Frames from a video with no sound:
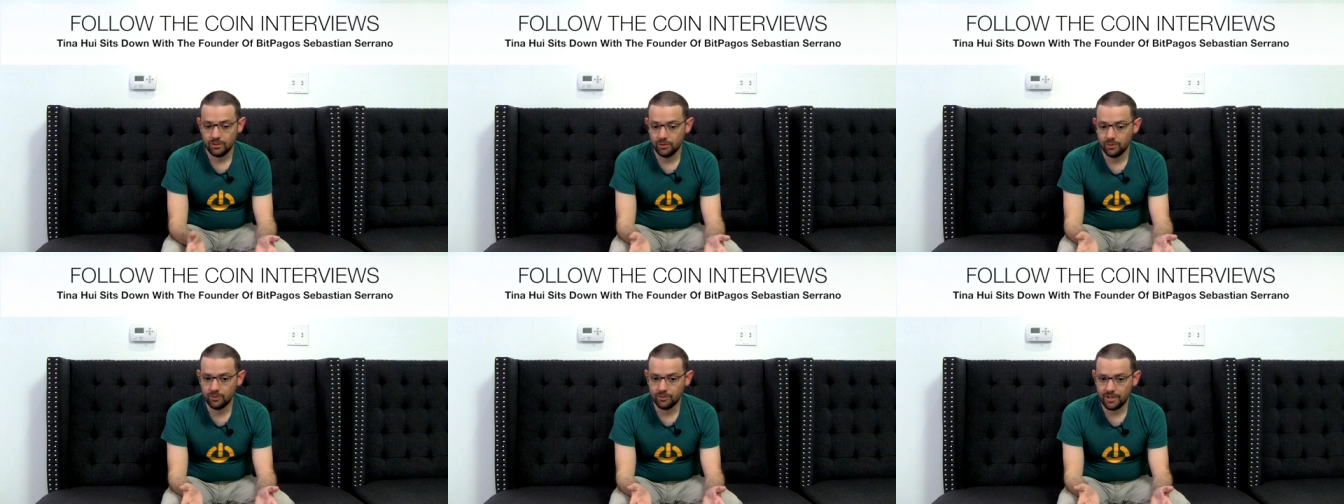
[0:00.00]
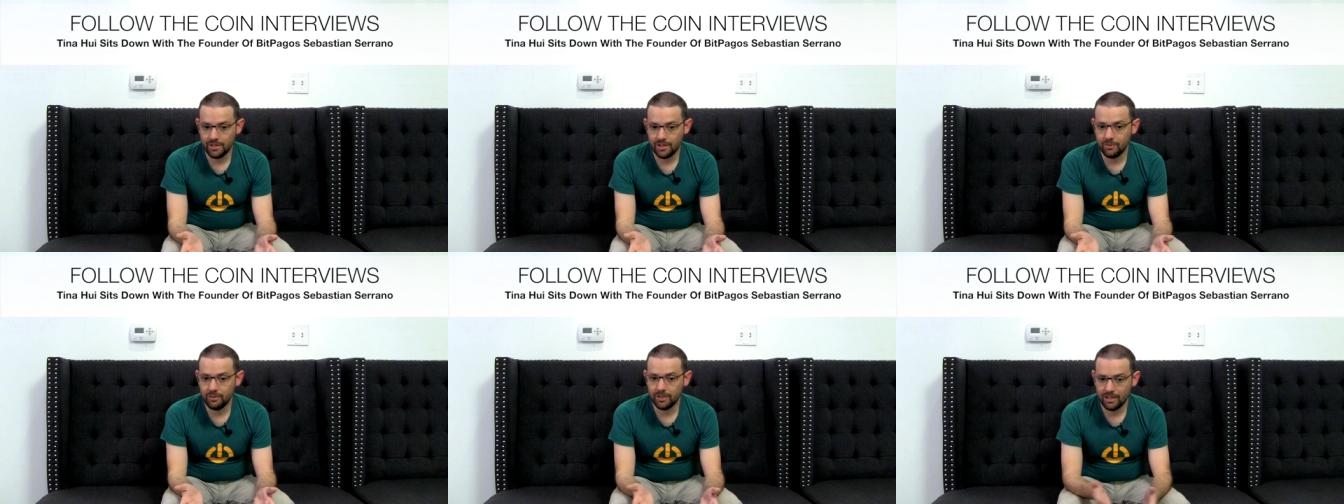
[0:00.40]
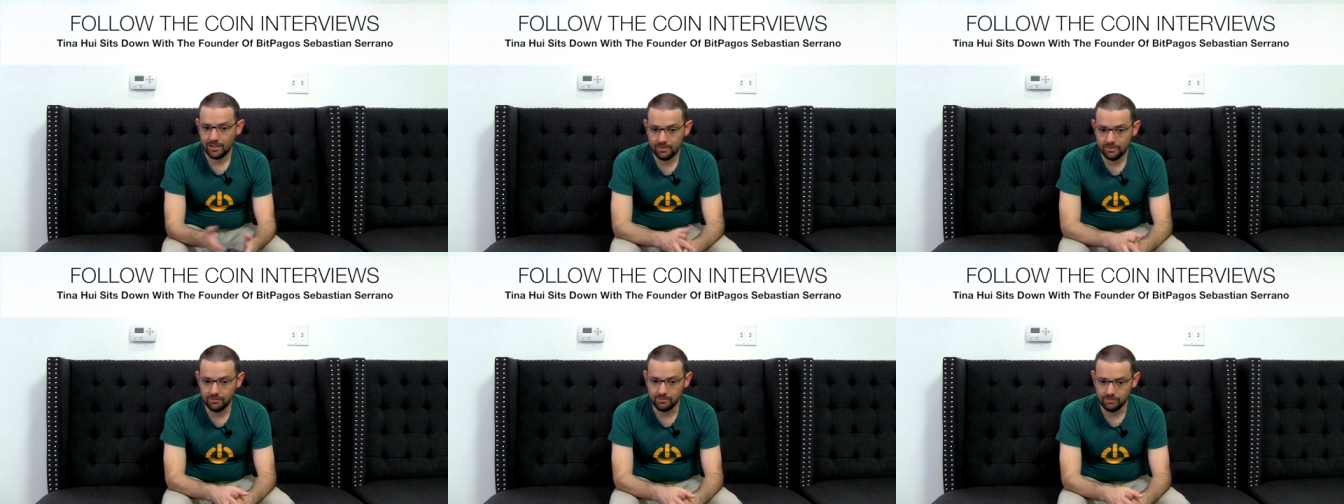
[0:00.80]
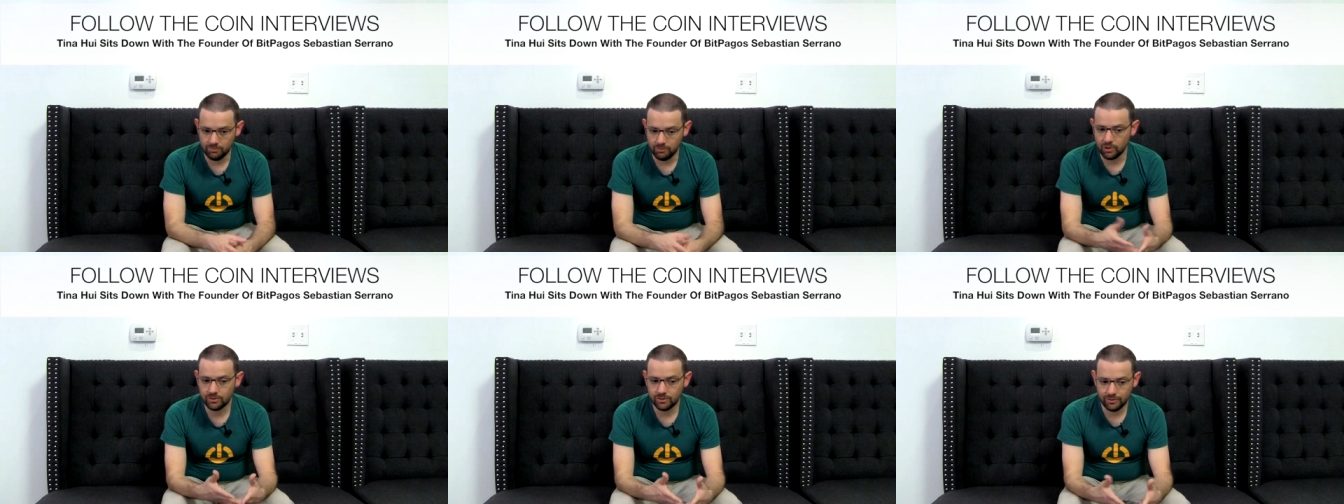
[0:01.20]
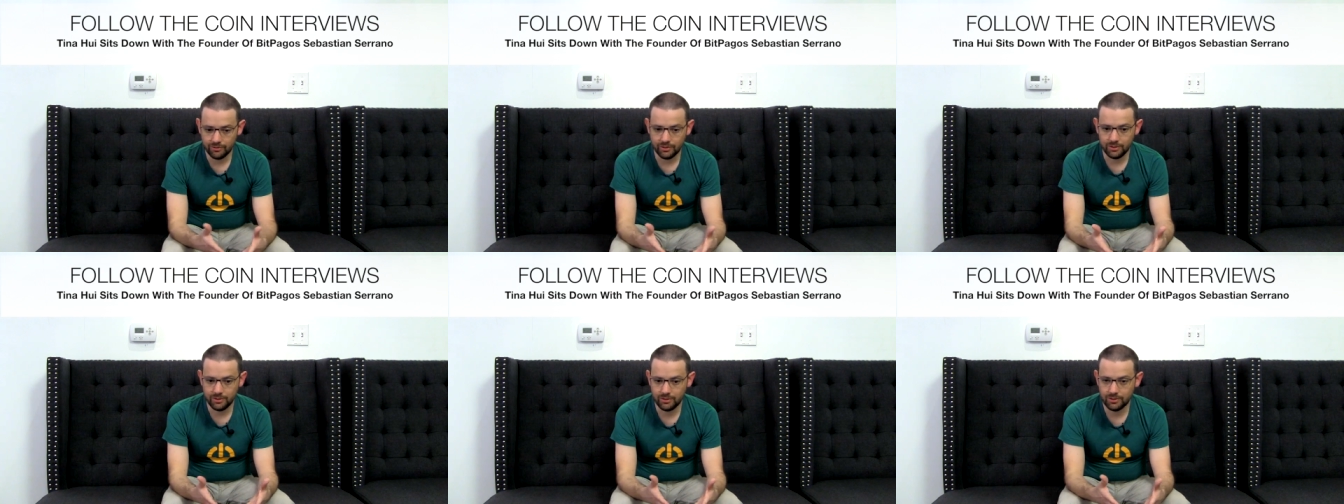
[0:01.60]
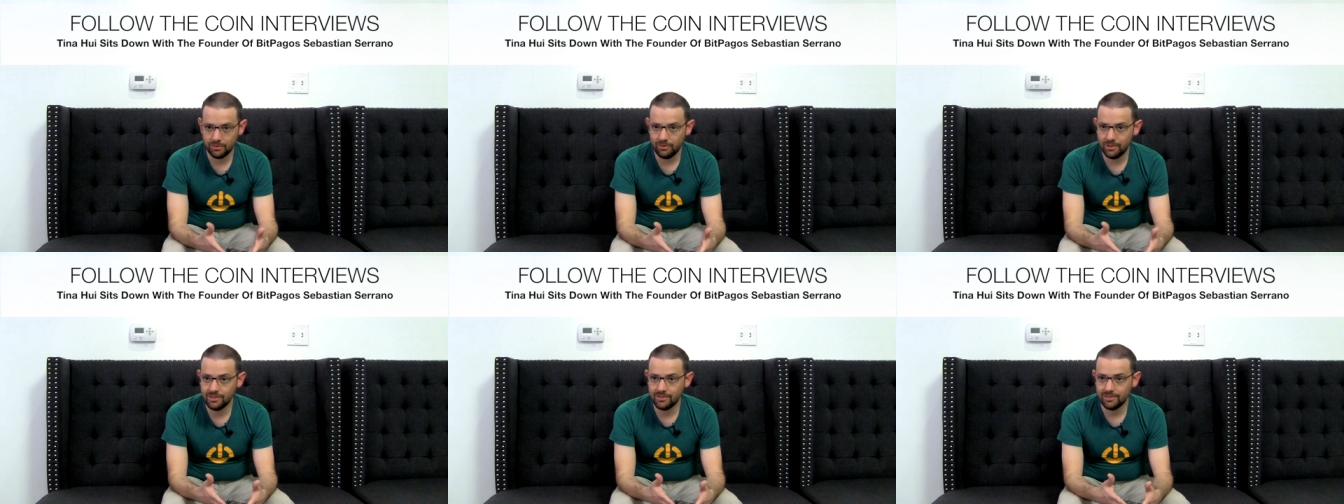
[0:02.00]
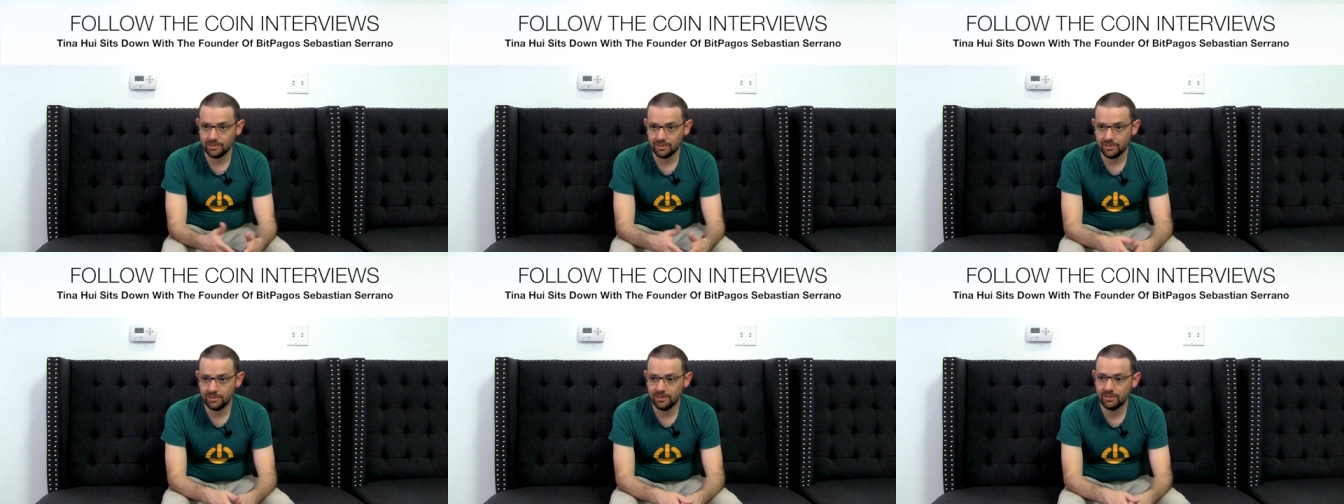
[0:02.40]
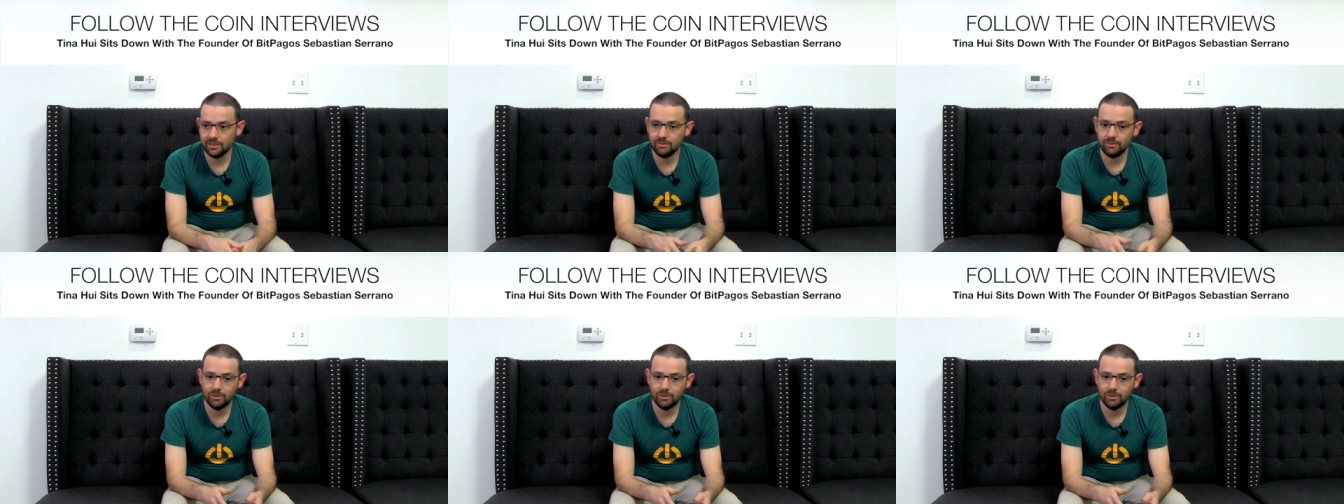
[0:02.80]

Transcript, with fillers: So right now we have most of our user base in Argentina,